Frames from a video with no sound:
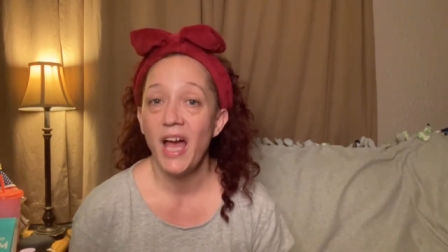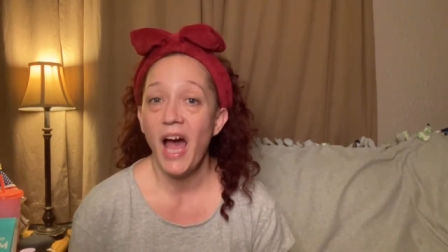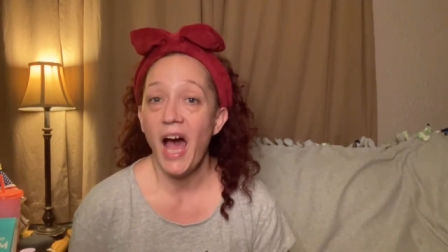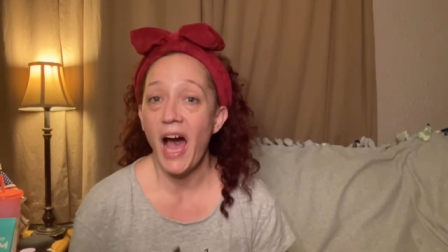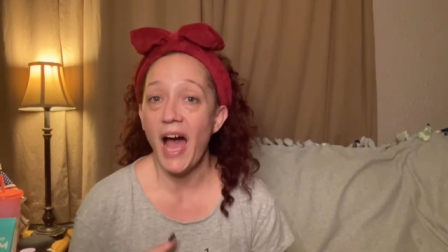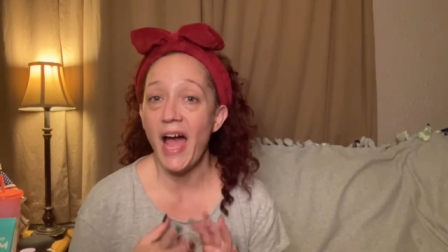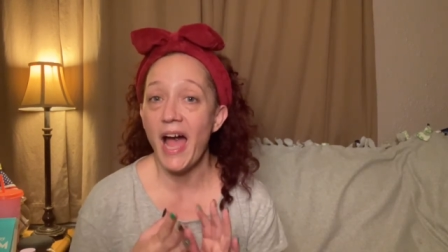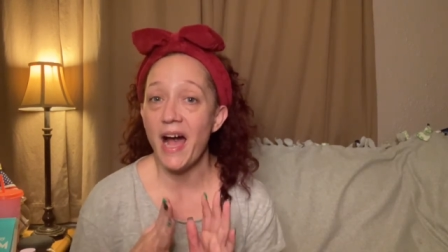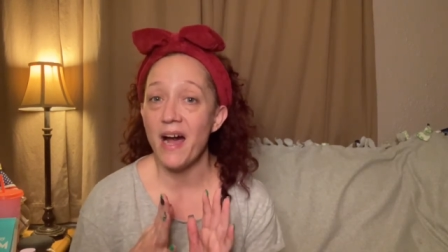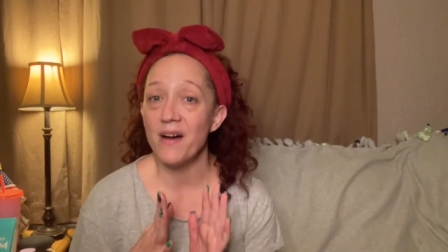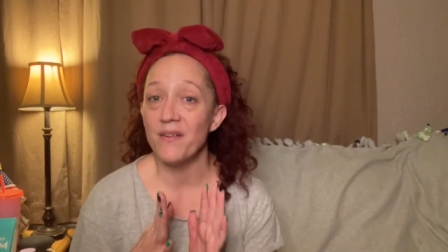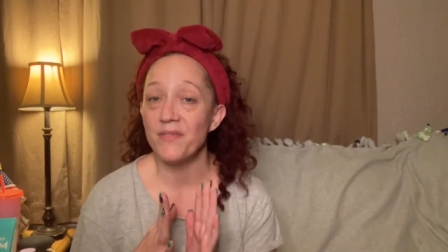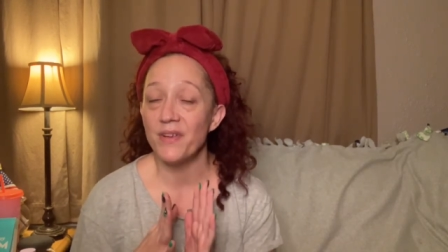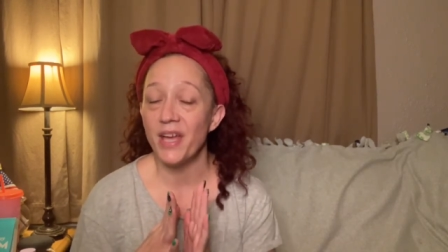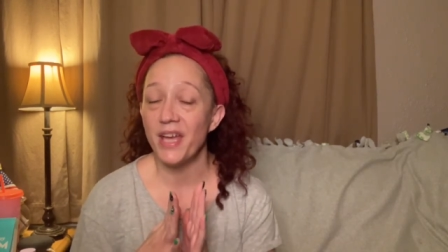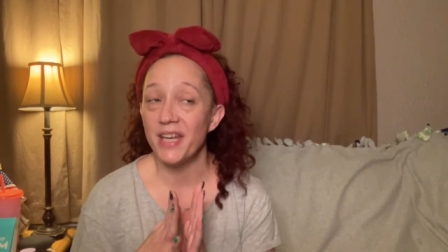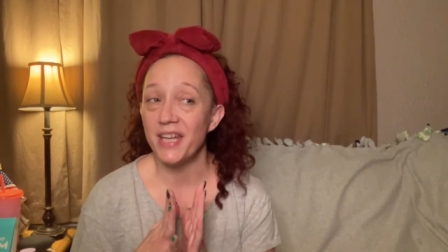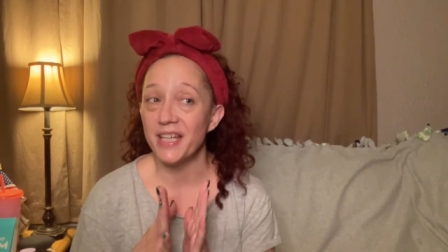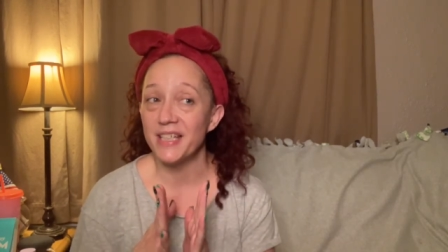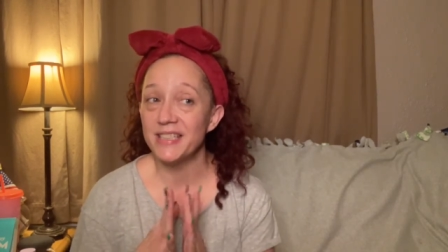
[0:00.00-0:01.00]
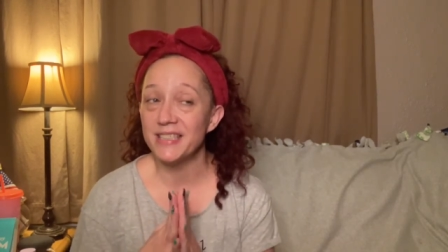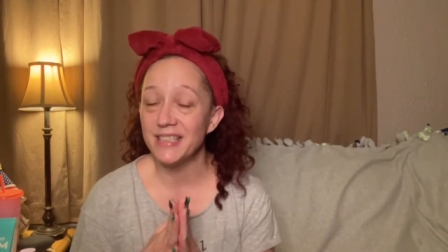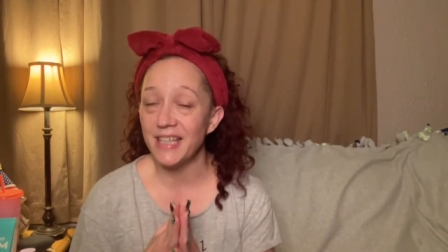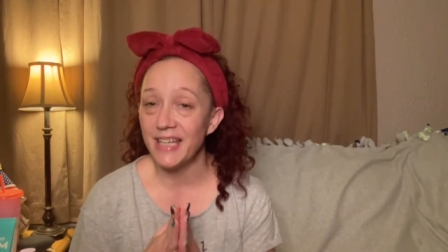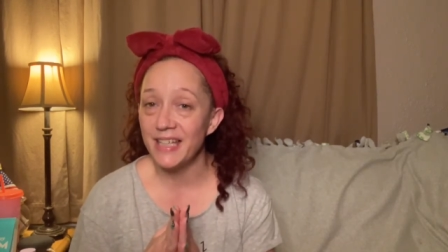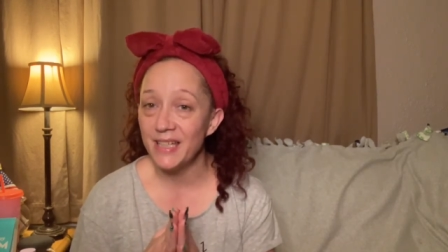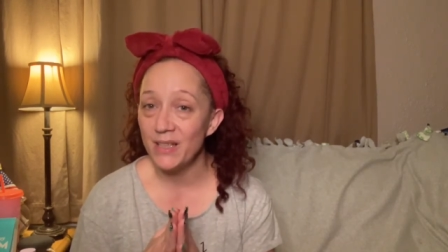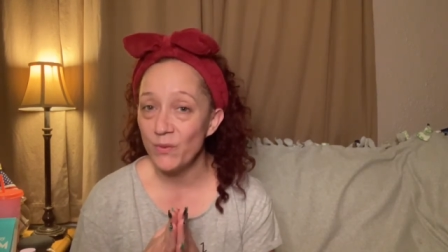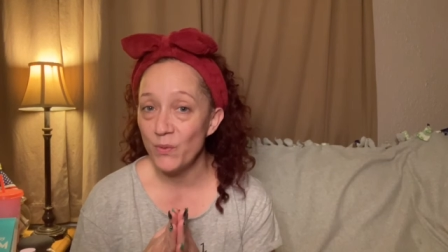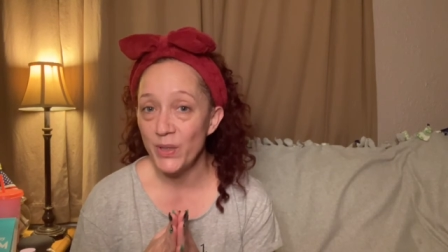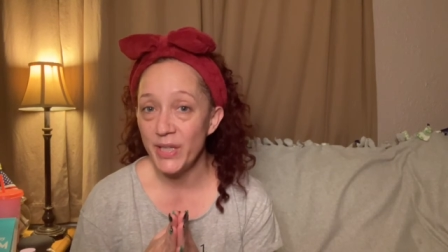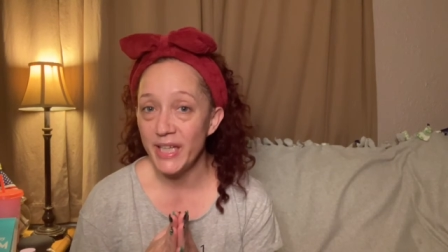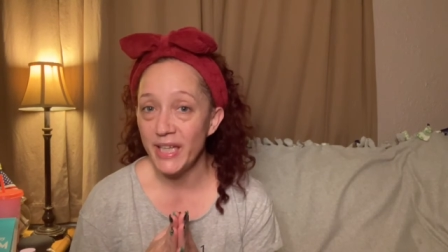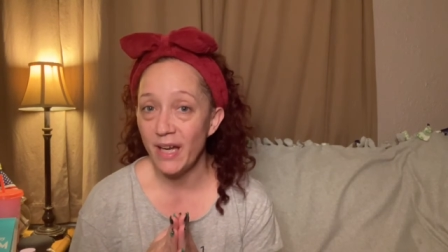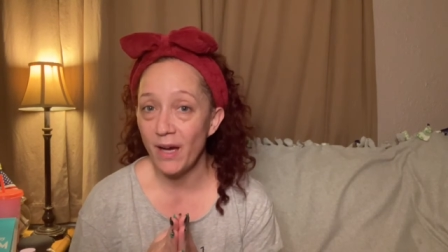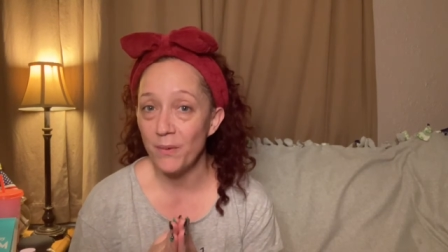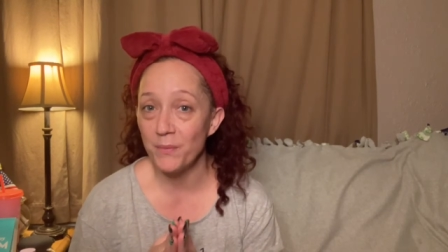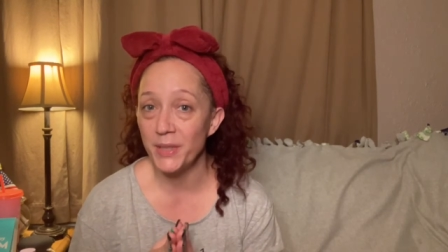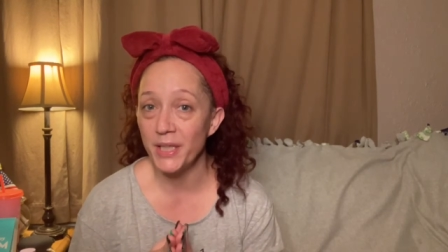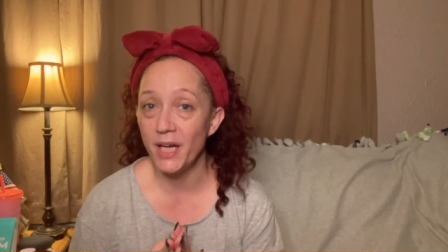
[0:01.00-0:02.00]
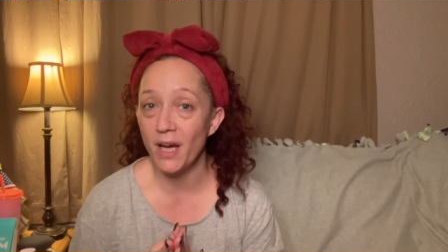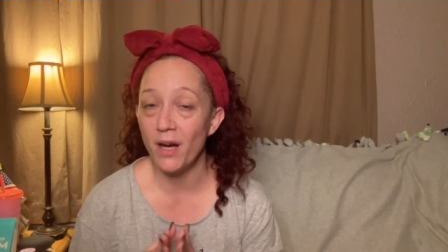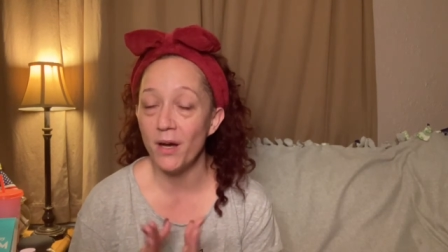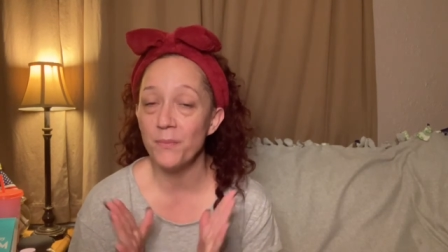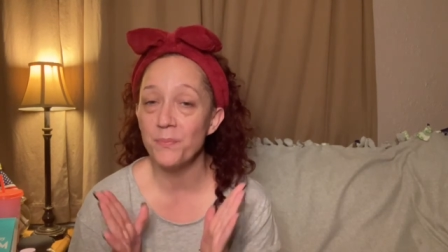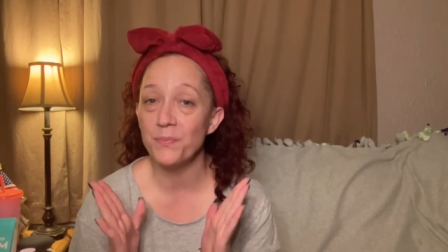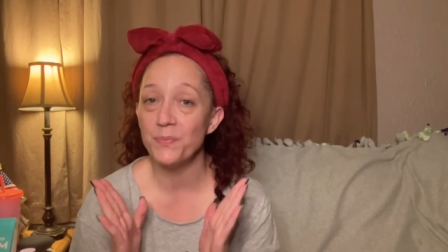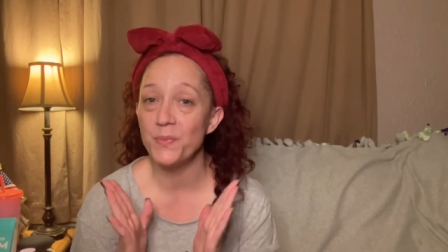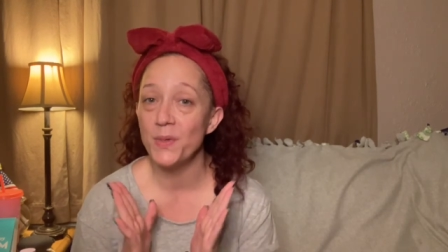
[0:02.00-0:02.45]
I have an exciting week coming up.